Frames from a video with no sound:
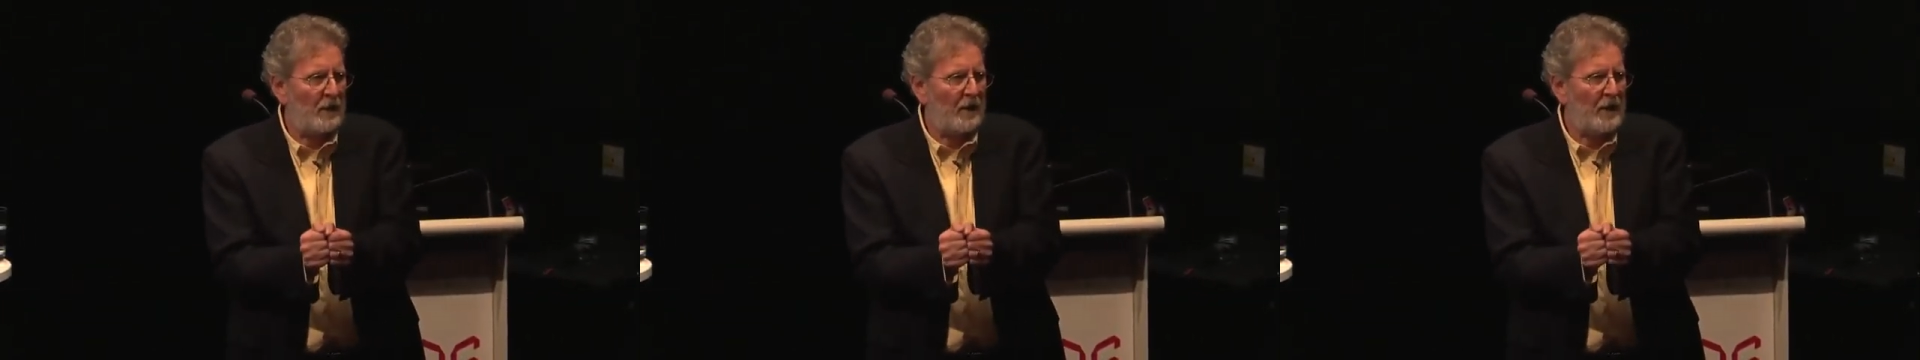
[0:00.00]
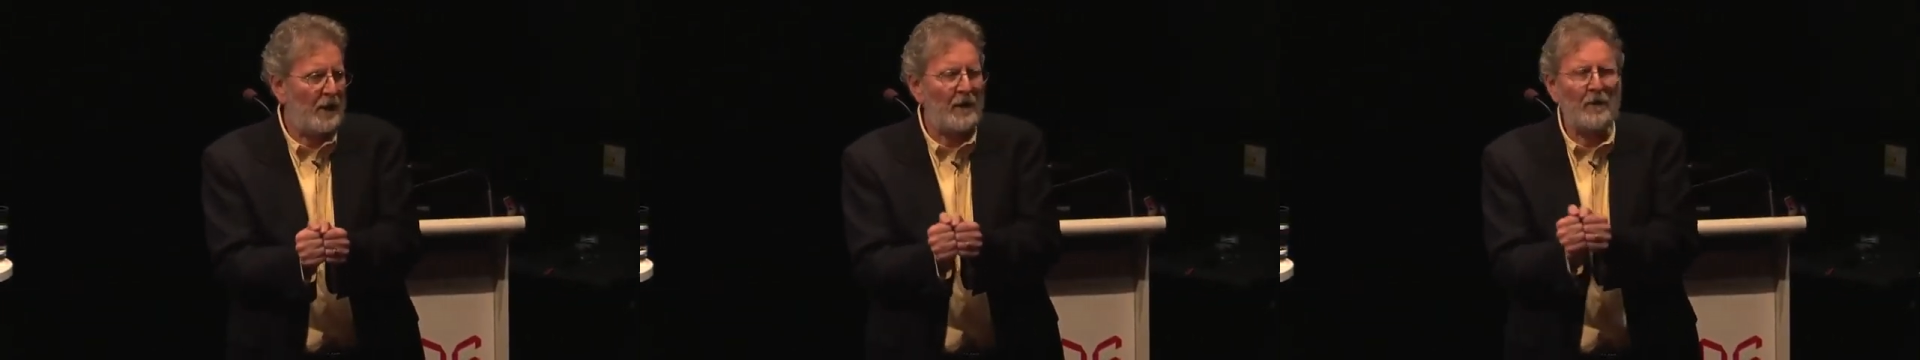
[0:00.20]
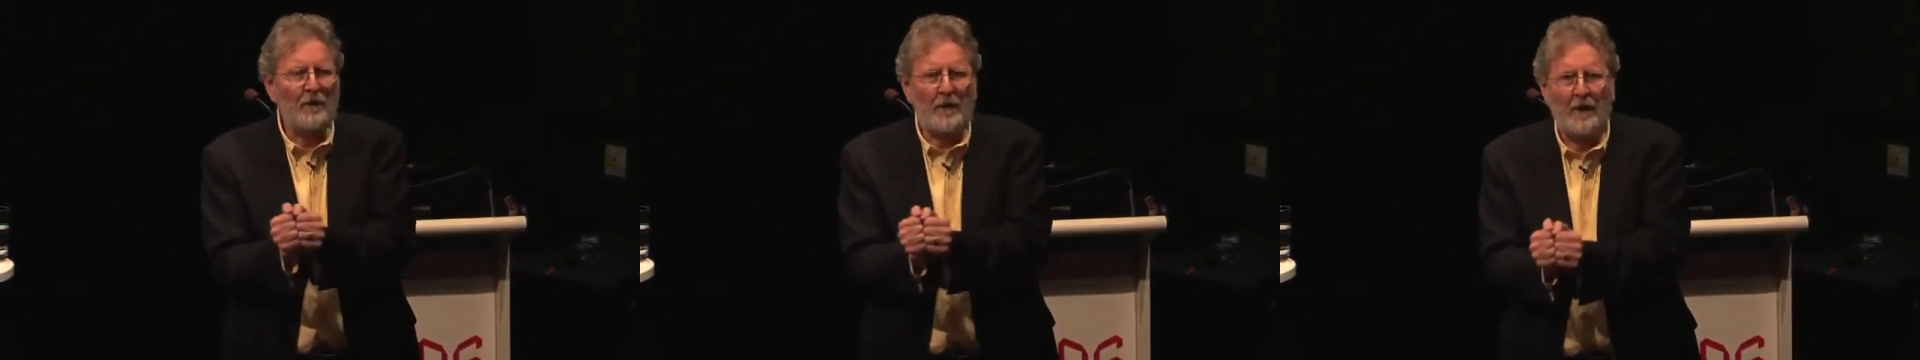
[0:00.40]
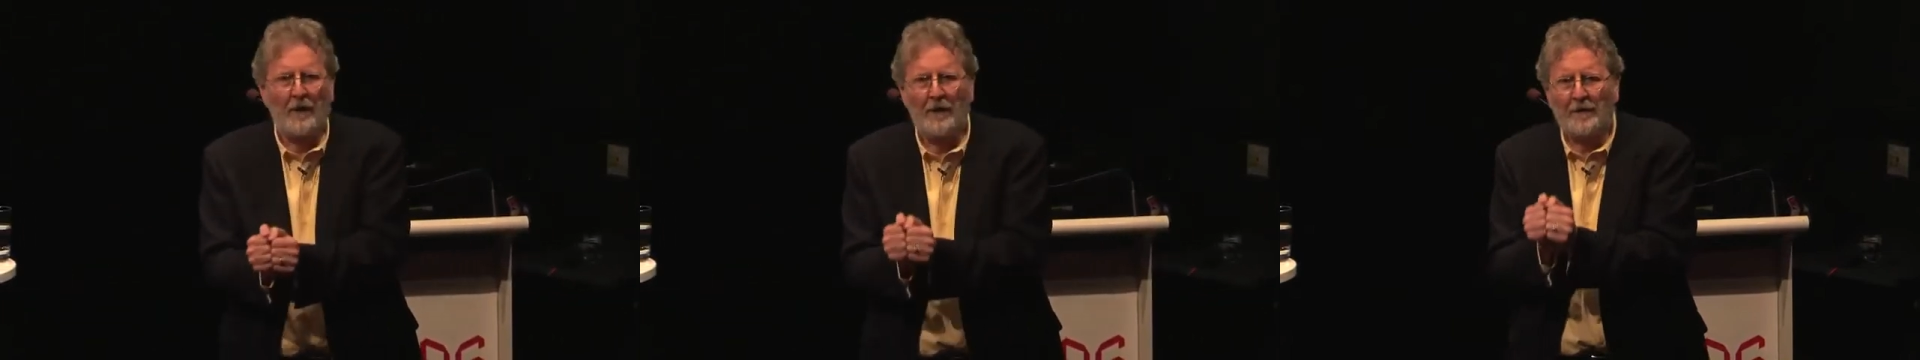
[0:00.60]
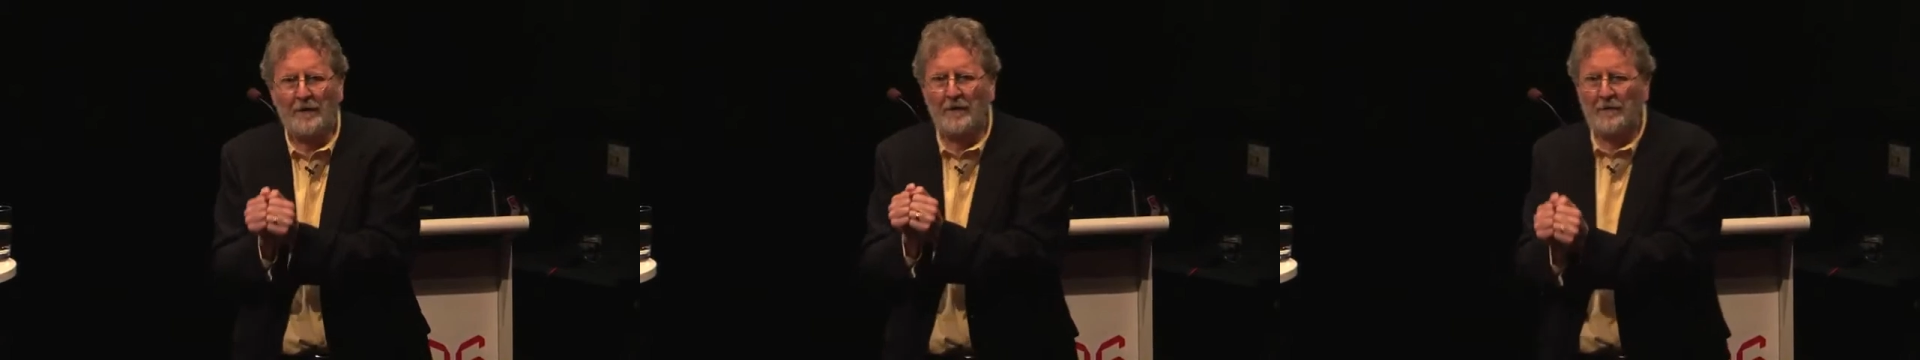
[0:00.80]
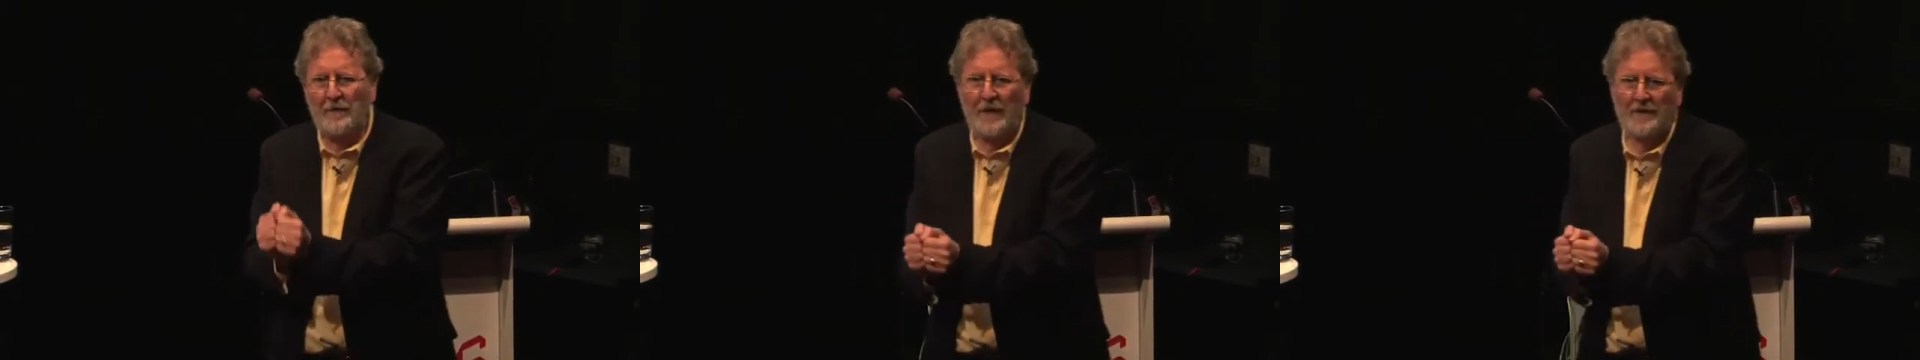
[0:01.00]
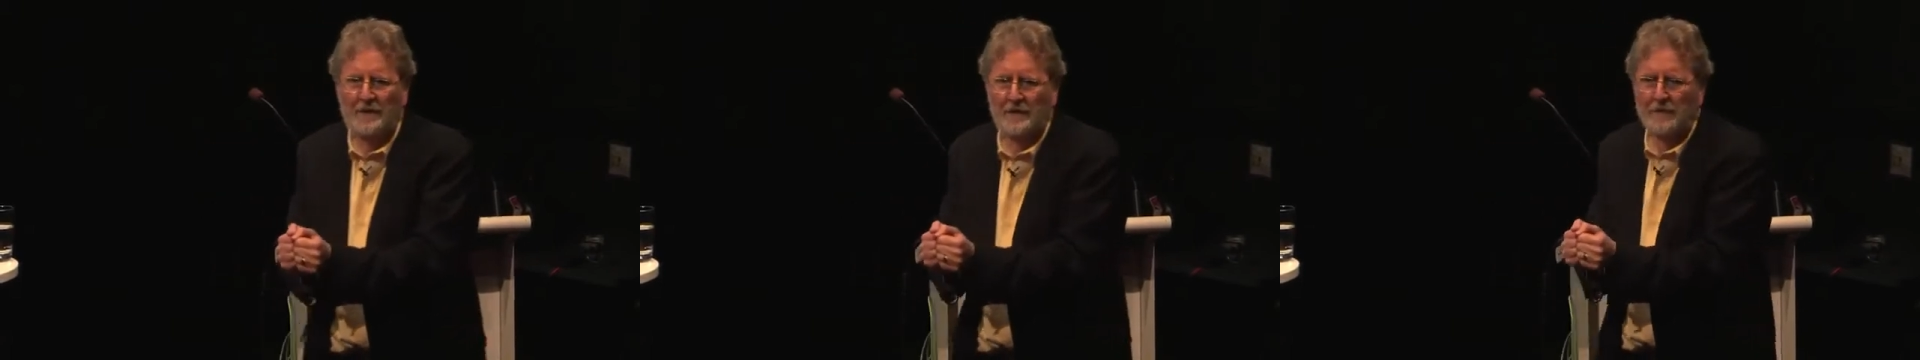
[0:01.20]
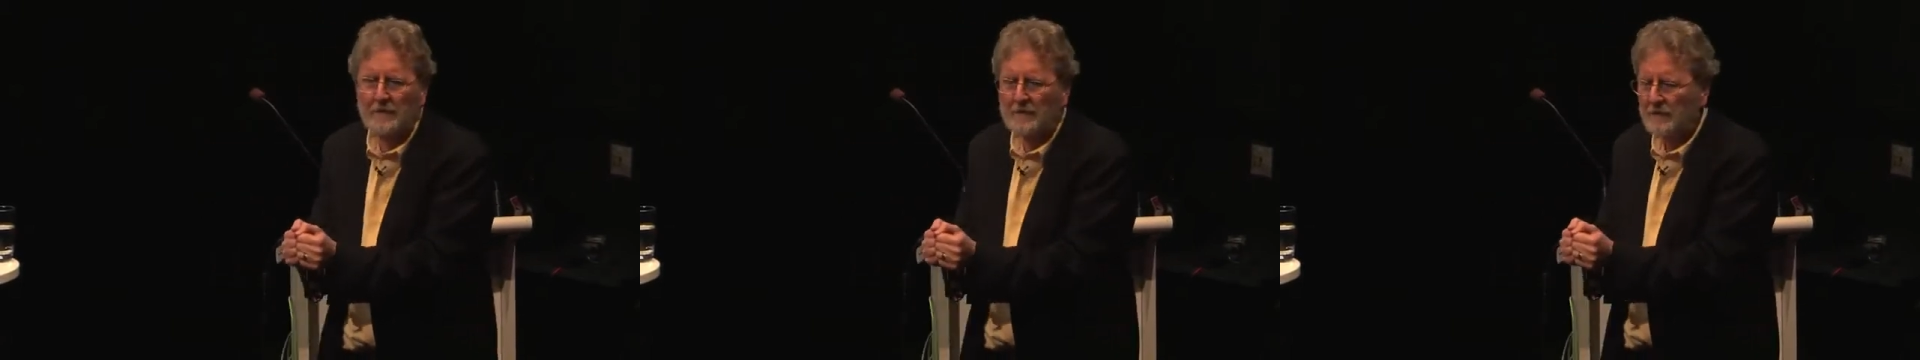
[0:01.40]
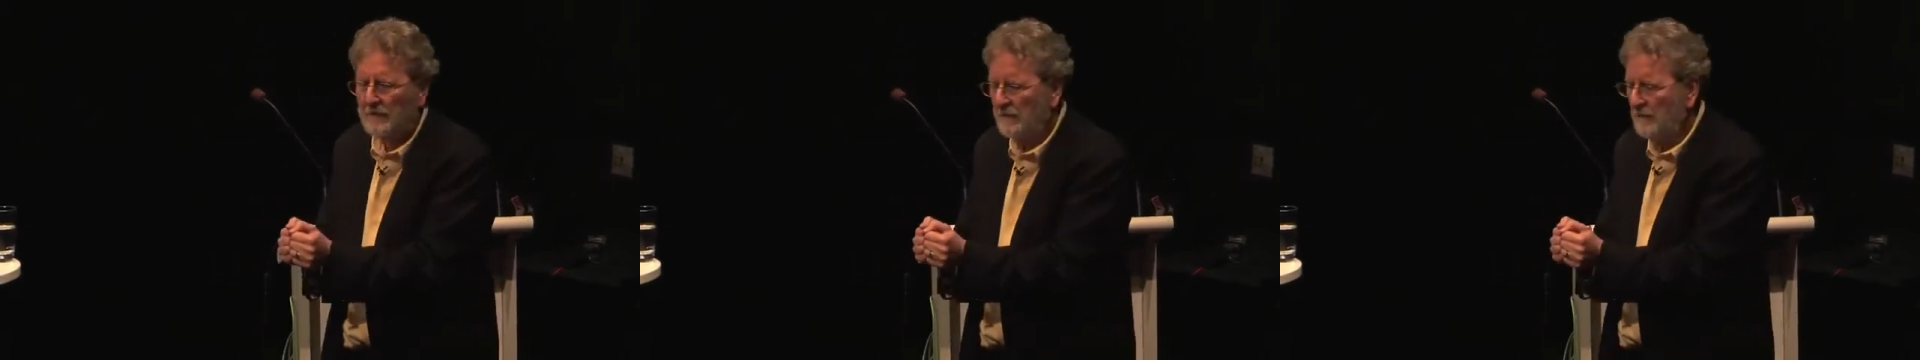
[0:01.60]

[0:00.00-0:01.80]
that your character faces.